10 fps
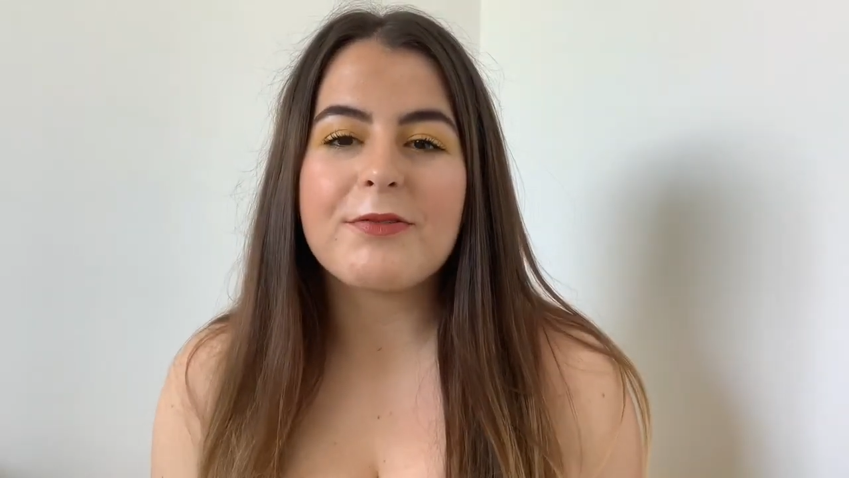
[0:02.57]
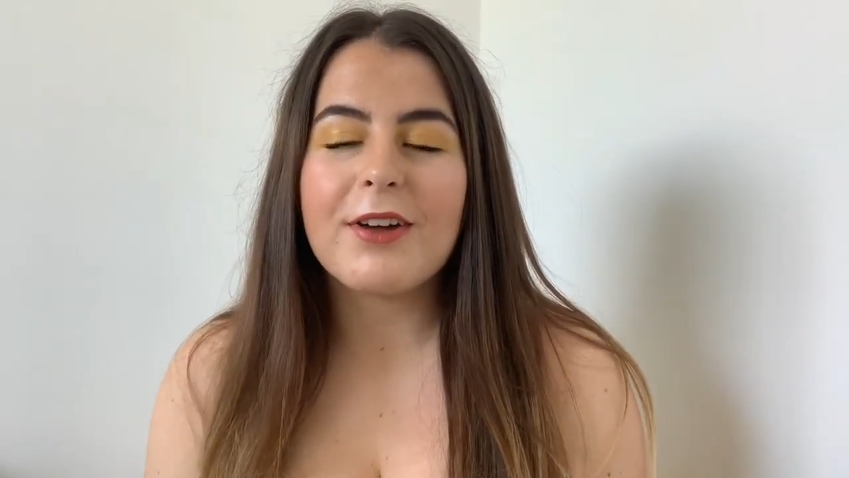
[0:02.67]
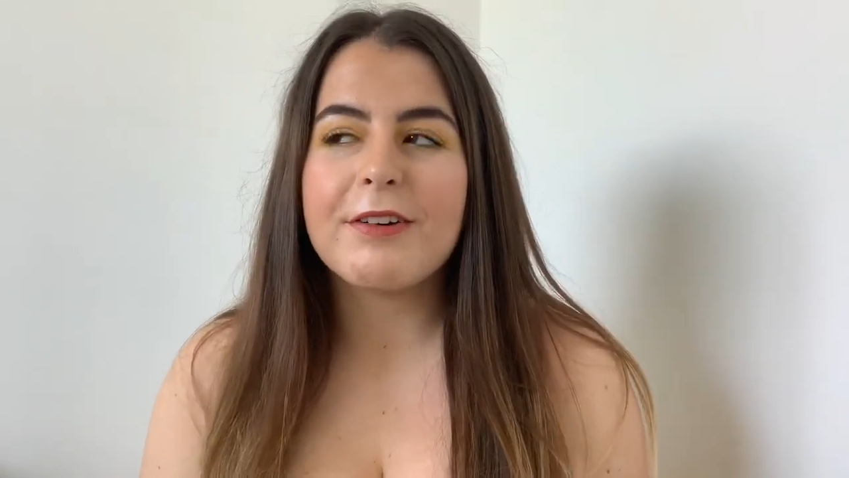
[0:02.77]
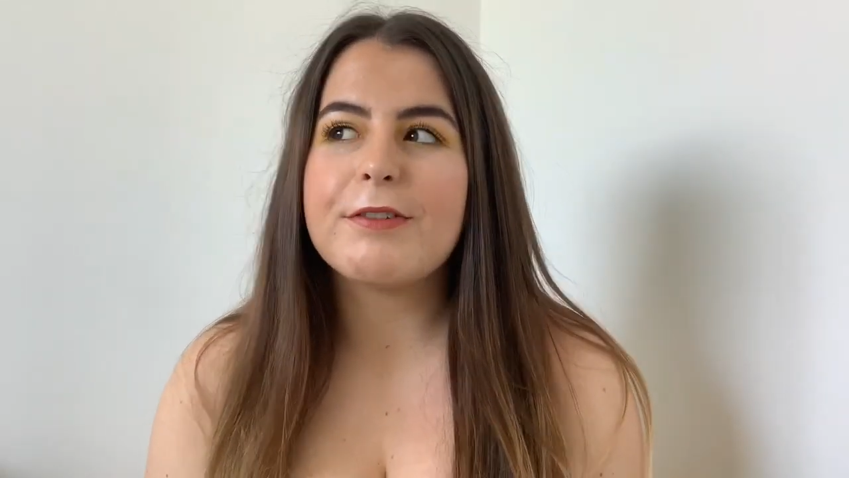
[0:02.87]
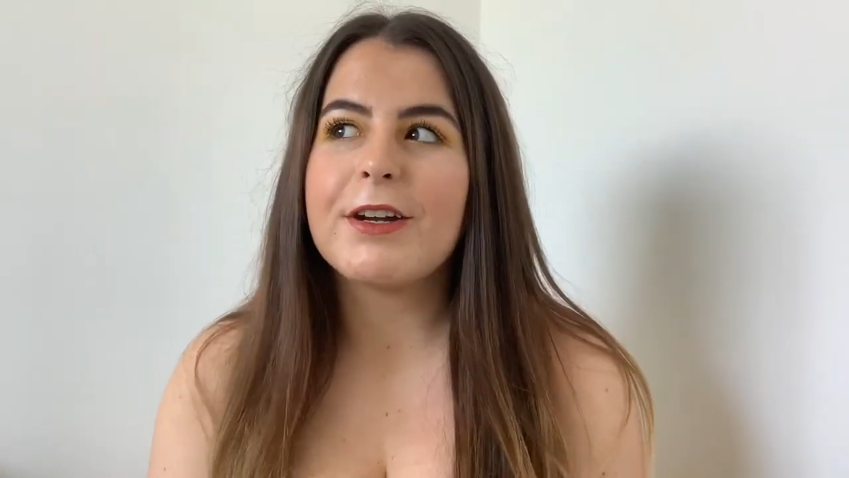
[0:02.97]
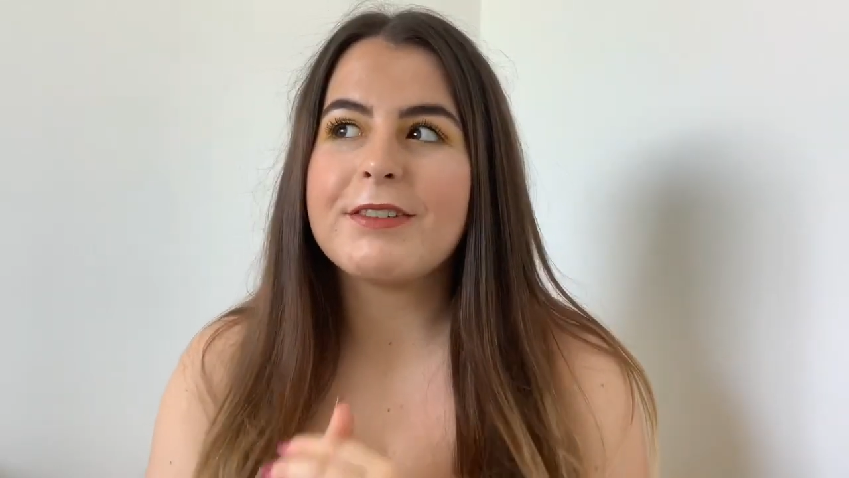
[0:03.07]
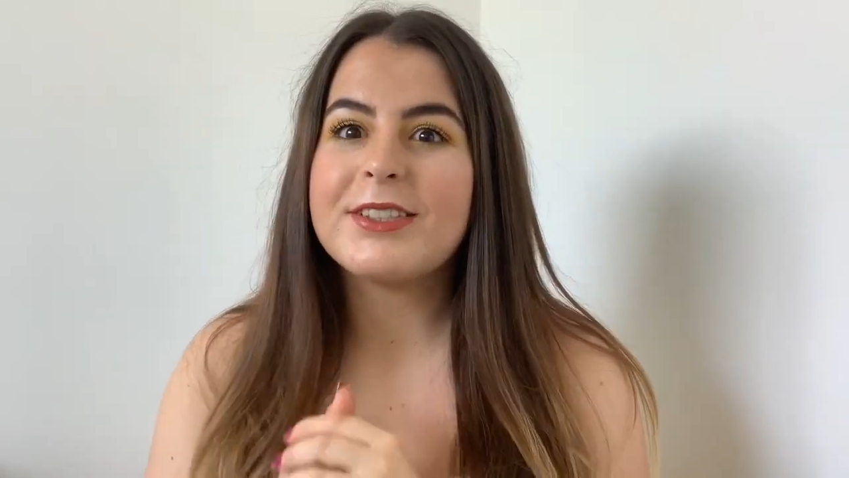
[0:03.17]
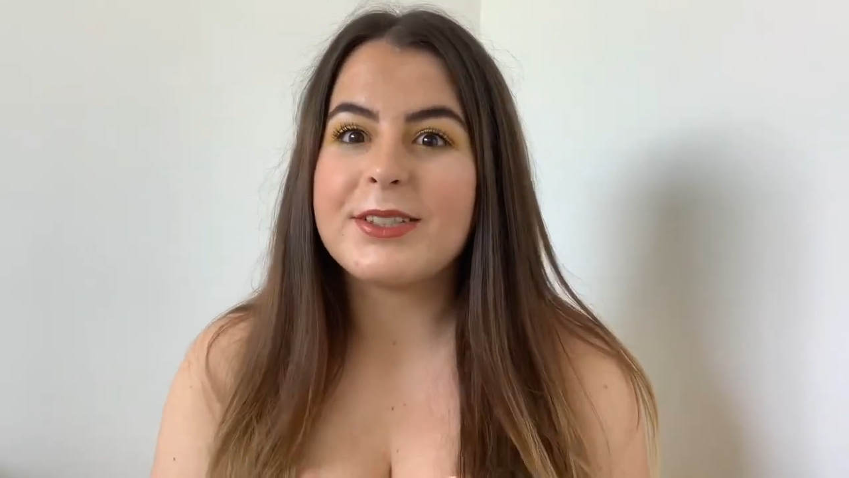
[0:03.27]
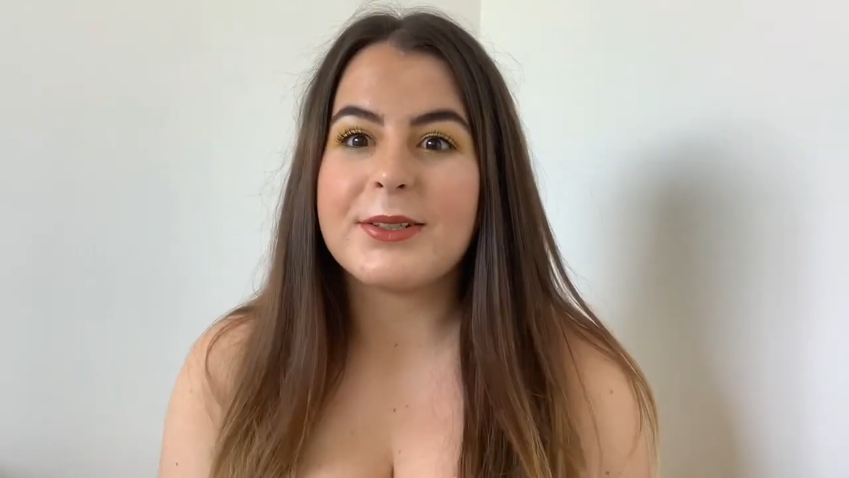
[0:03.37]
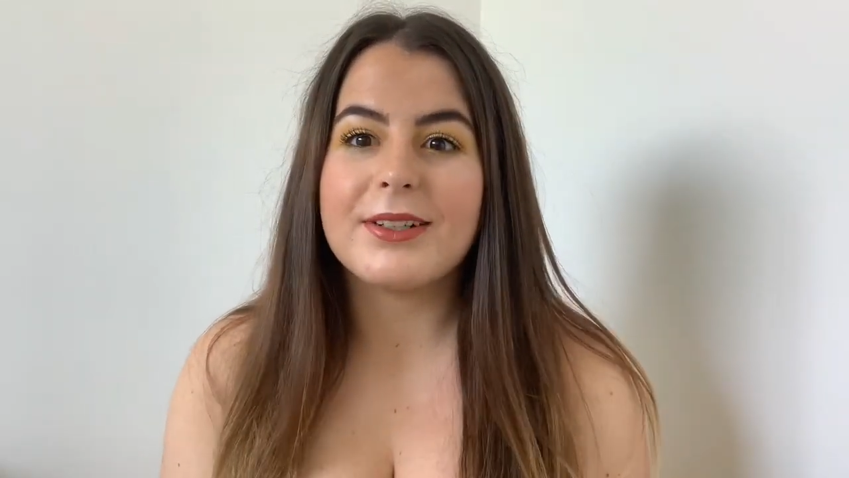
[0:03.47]
Very
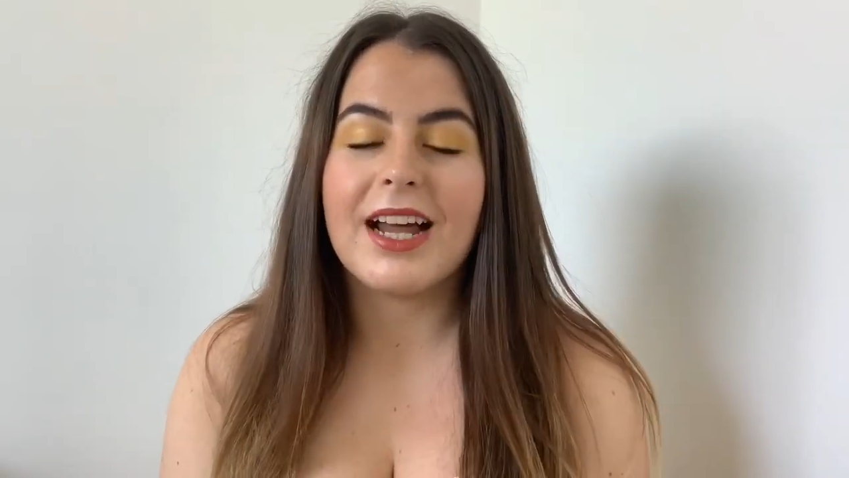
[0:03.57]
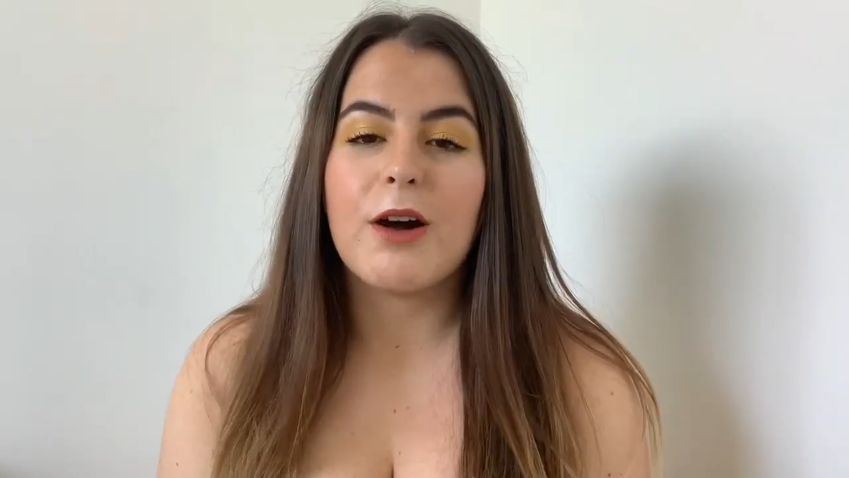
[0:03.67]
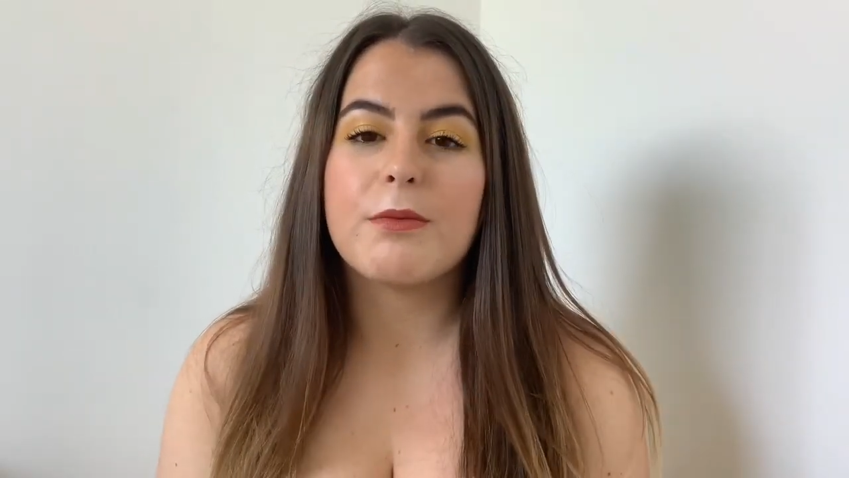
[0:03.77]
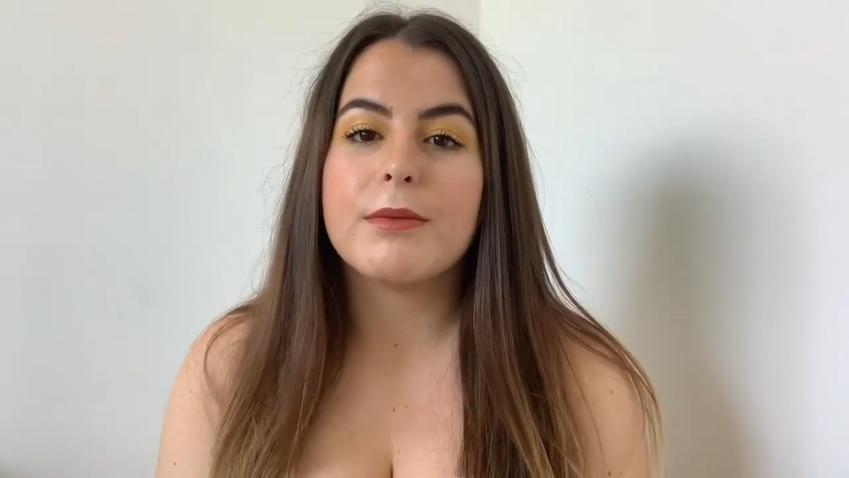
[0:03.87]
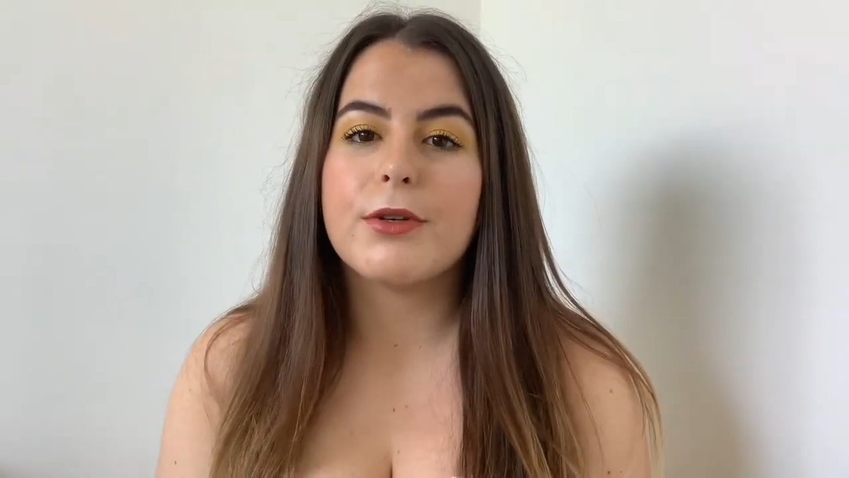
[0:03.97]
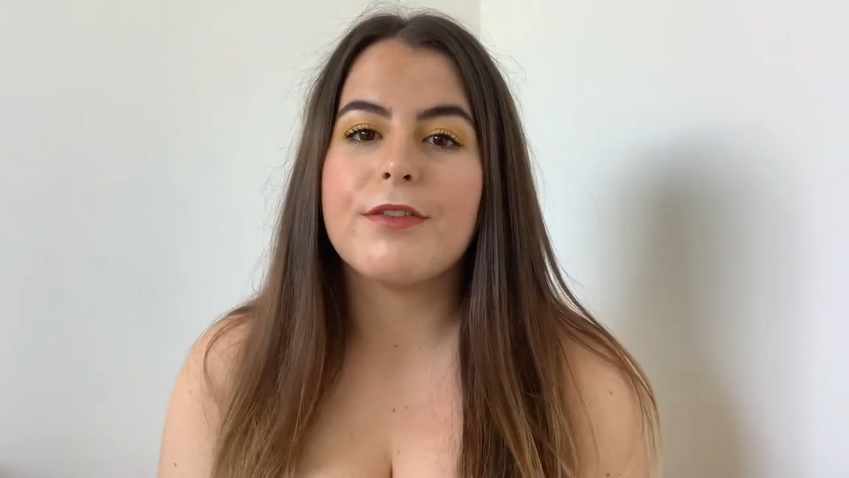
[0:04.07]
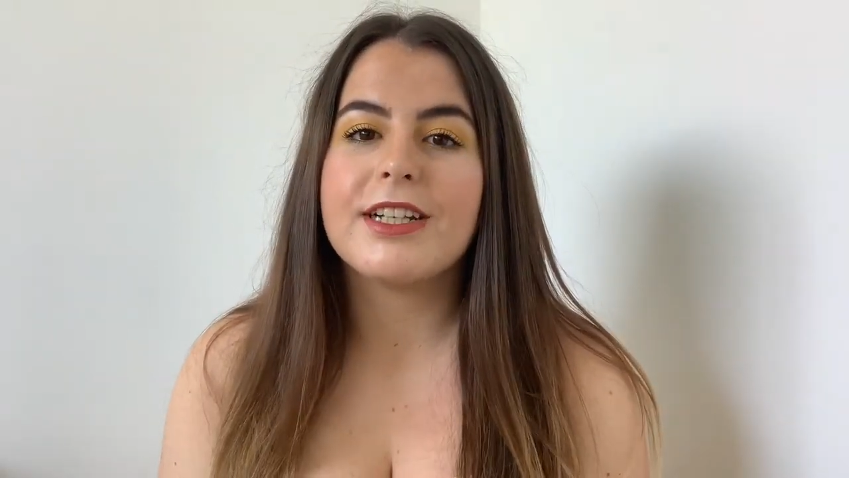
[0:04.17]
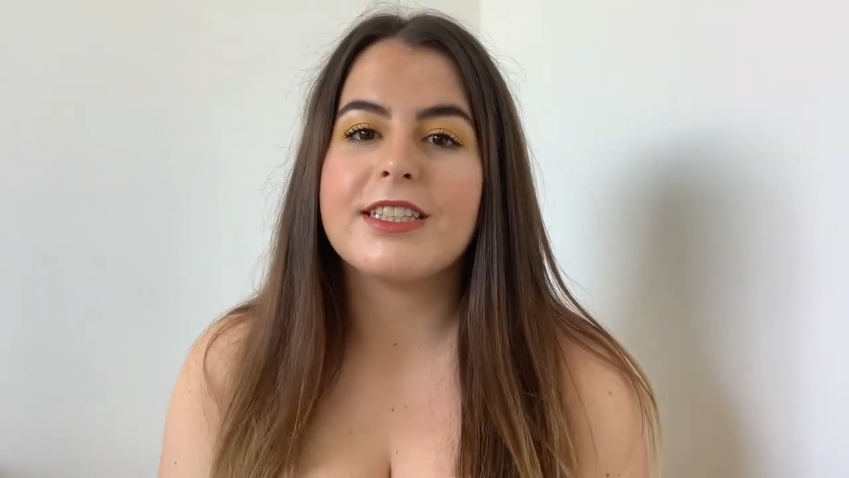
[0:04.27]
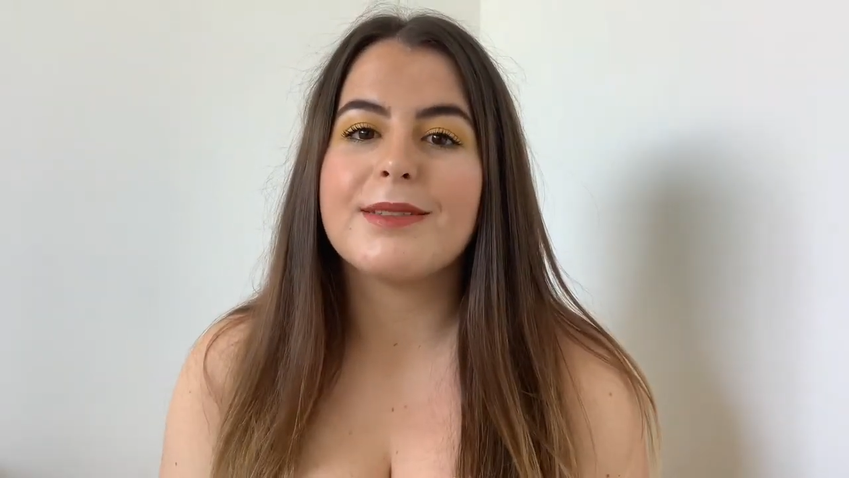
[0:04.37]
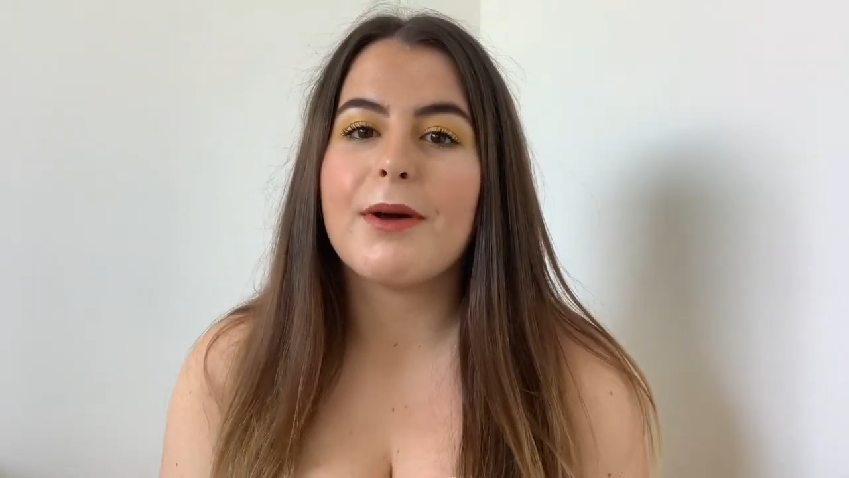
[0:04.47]
soon I'll be moving
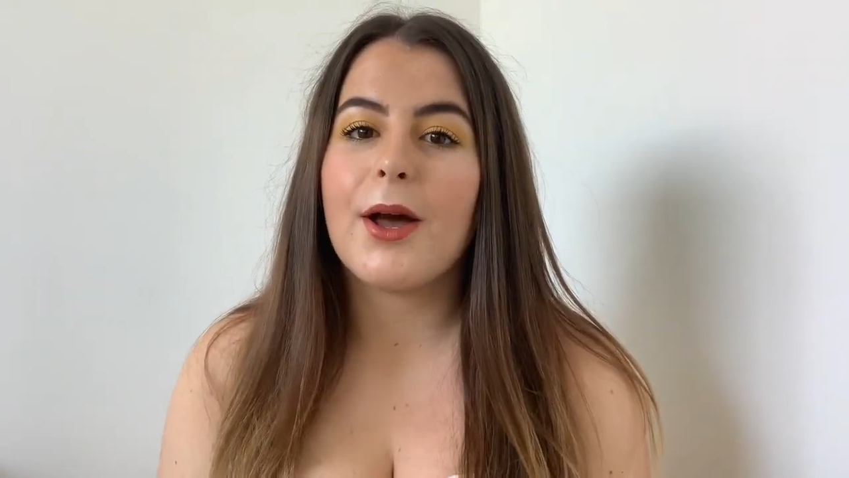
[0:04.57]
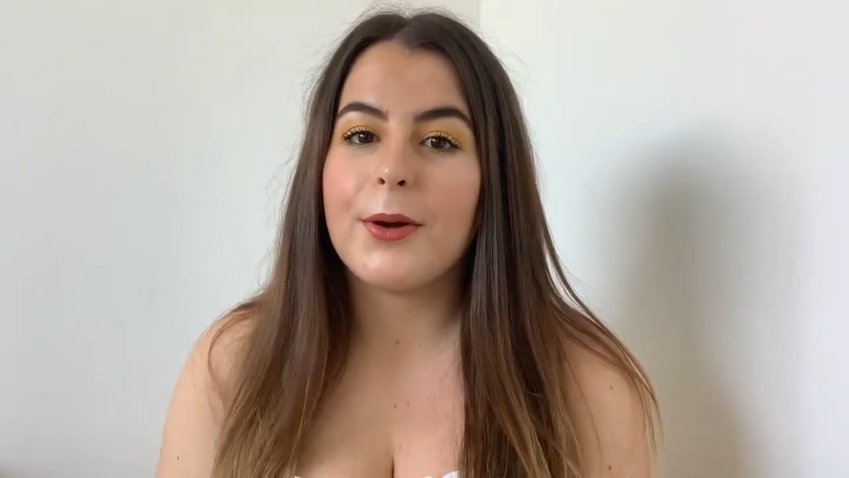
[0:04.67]
into my